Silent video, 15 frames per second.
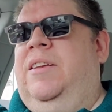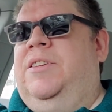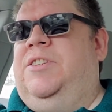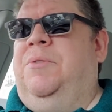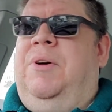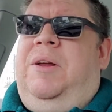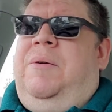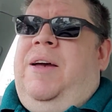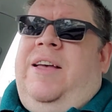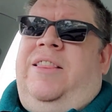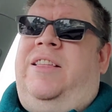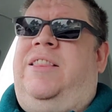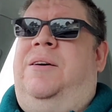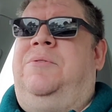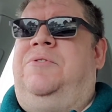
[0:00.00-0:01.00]
So anyway, I
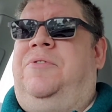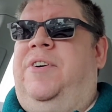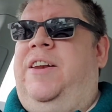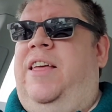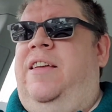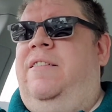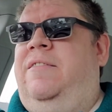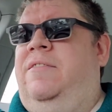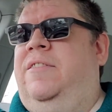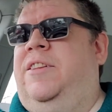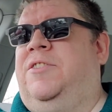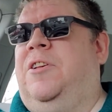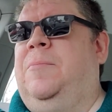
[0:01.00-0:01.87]
thought that was funny. Let's